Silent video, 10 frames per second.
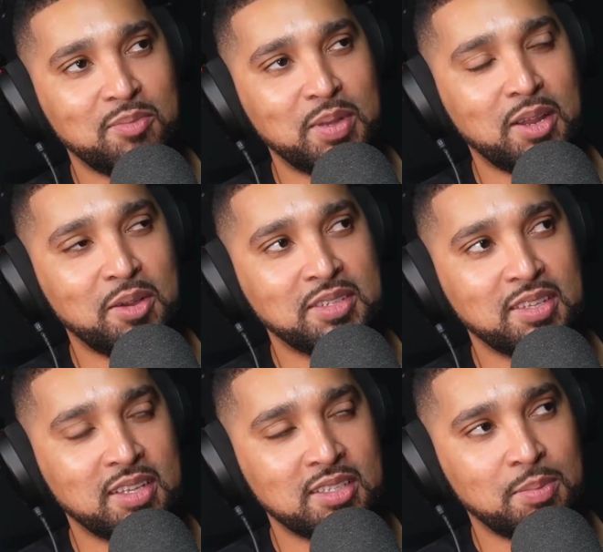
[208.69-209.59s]
I've been
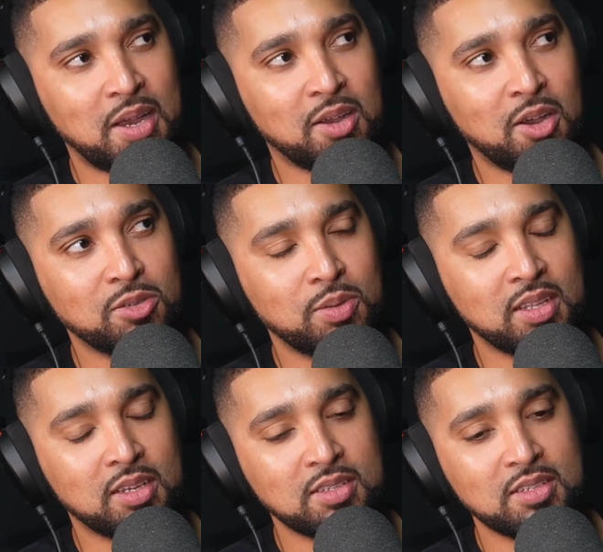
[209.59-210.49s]
noticing this about cold
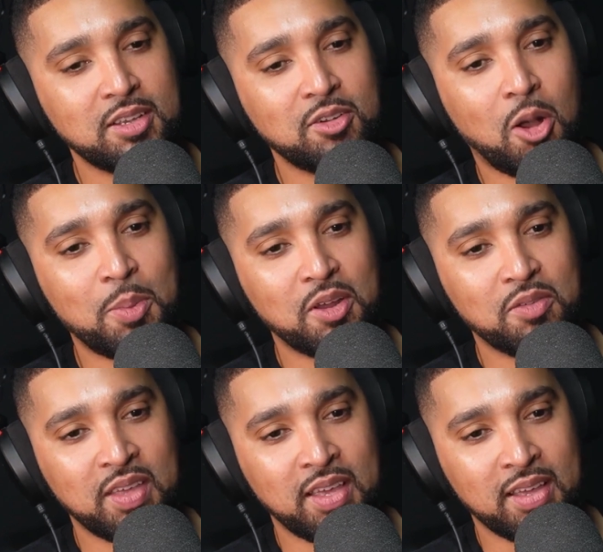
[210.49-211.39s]
weather because it's so common
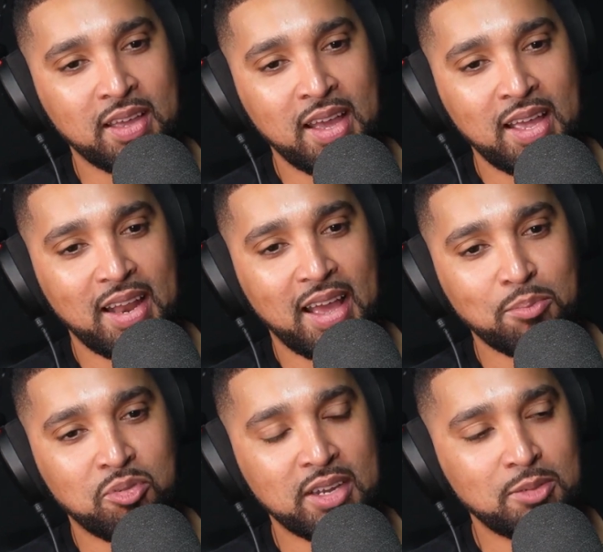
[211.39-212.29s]
over here.
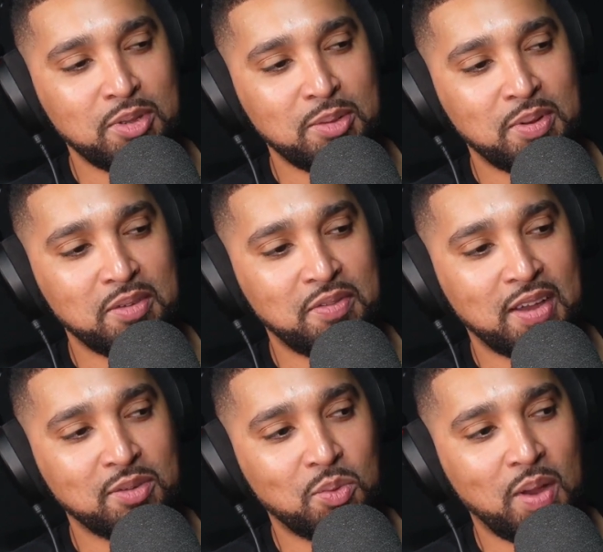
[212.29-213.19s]
Like British people have
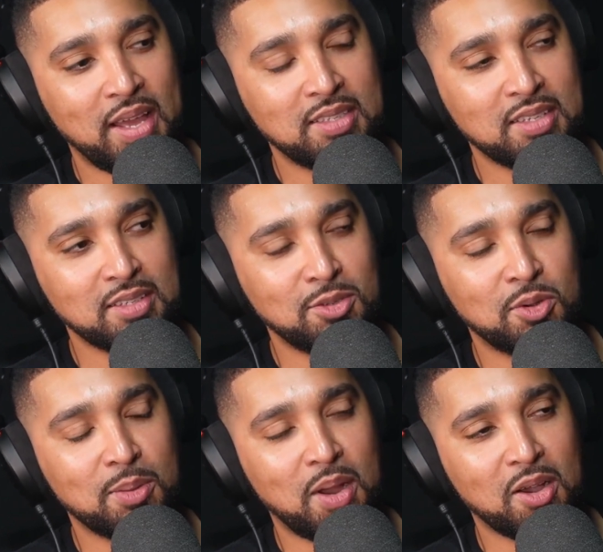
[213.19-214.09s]
found a way to
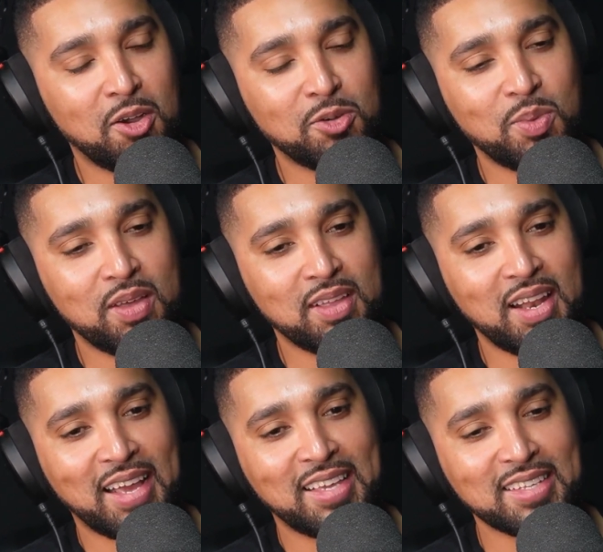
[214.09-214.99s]
talk about cold weather
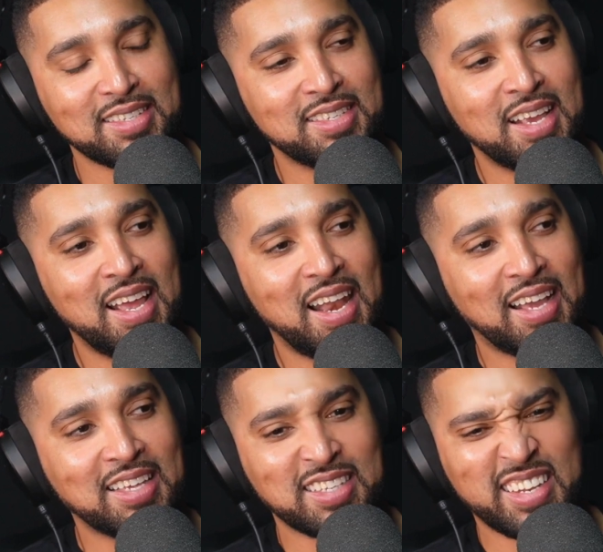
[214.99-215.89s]
like it's
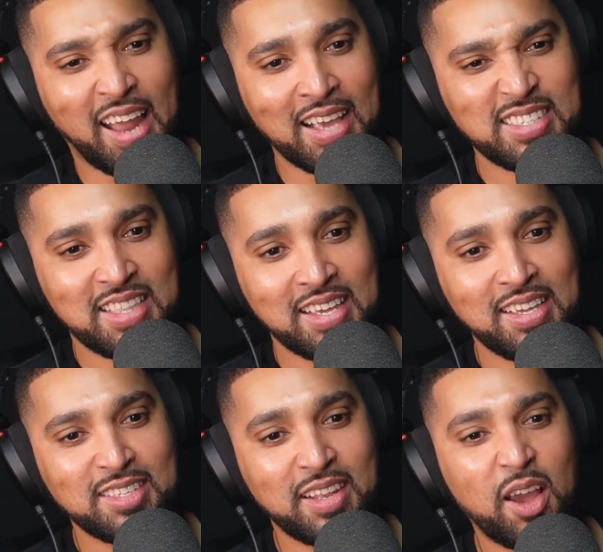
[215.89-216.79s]
like it's a nice
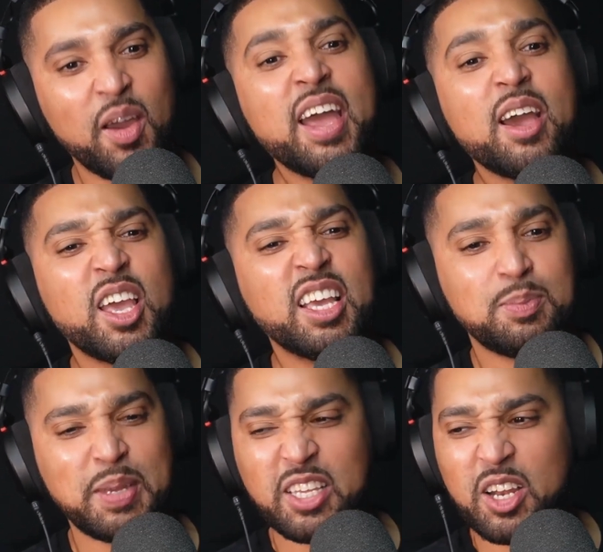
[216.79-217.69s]
thing. So they go, it's
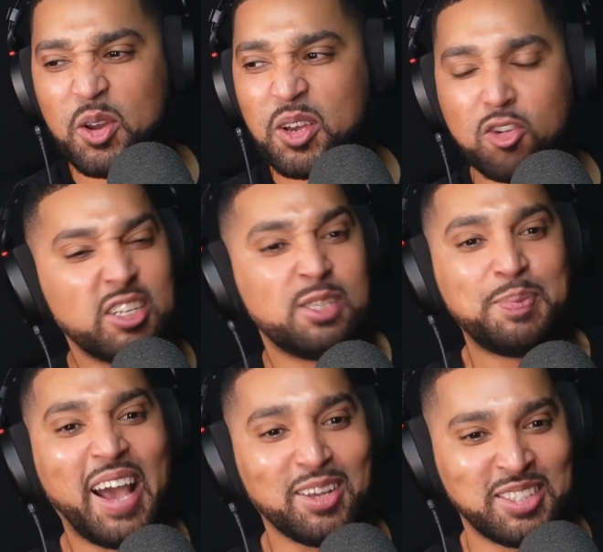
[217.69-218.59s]
a bit, you know,
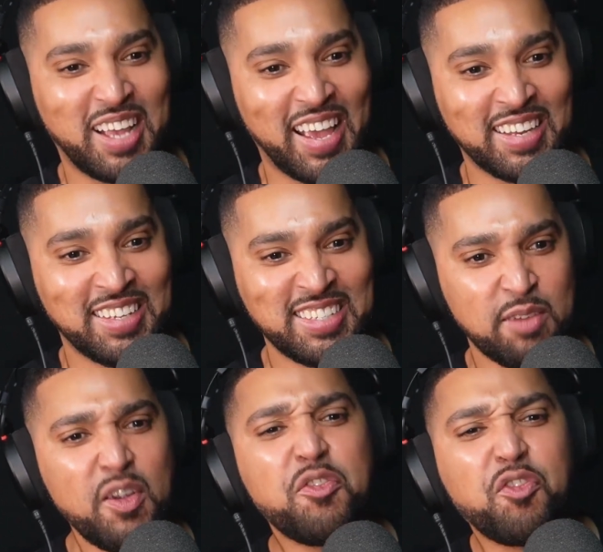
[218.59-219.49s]
crispy outside, yeah. isn't
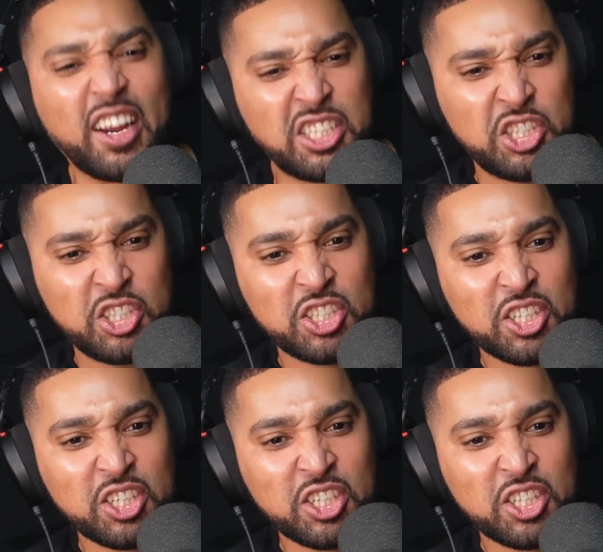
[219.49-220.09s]
it? Very fresh.